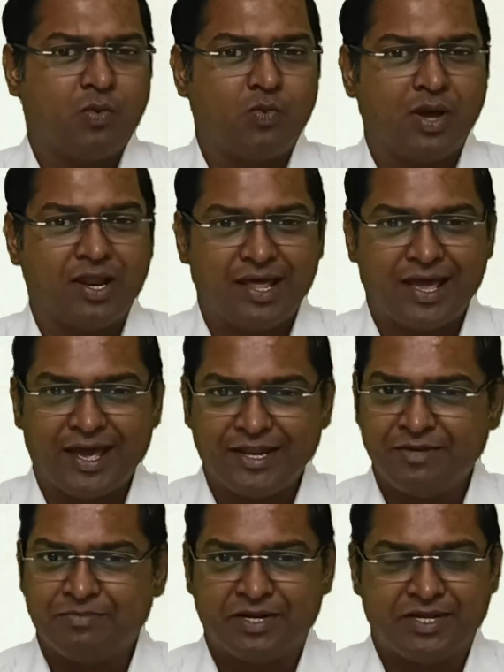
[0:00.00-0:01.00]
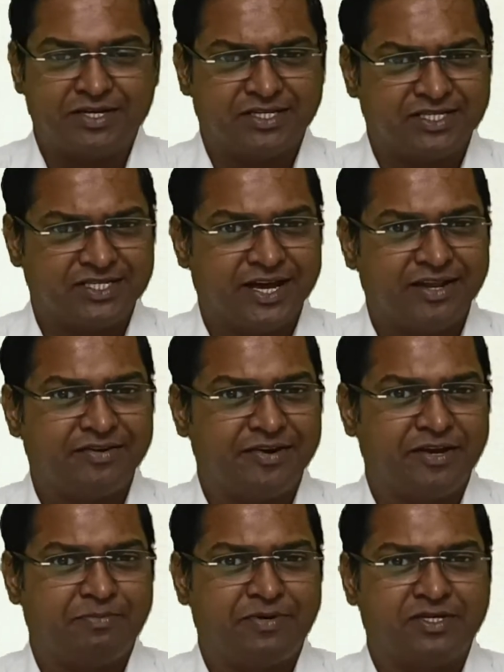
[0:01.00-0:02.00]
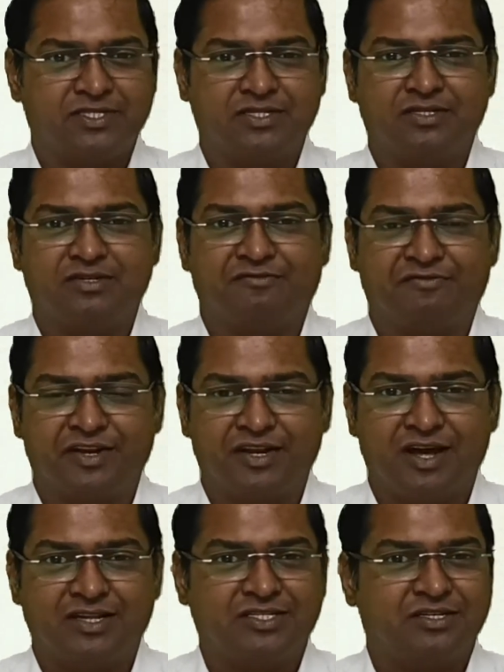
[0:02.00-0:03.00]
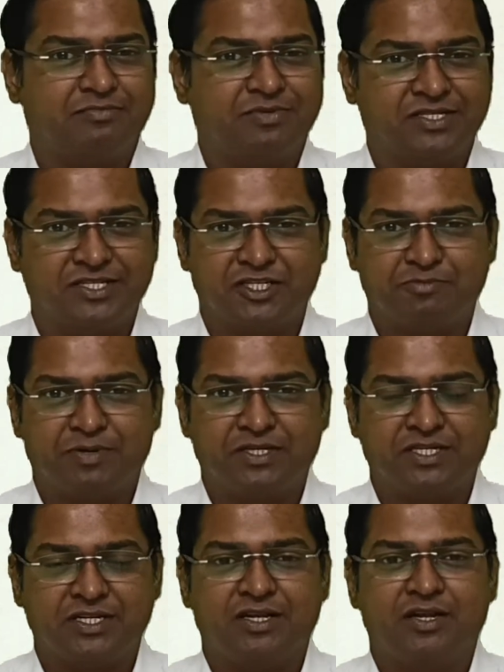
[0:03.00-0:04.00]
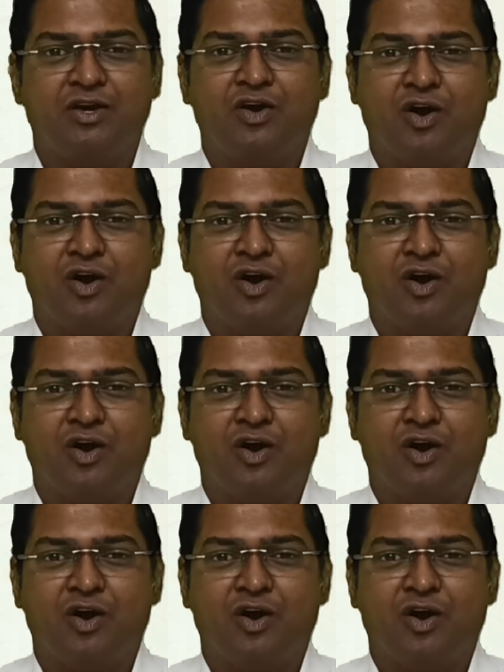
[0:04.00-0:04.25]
Well, anybody, a salaried person, a freelancer, a business person,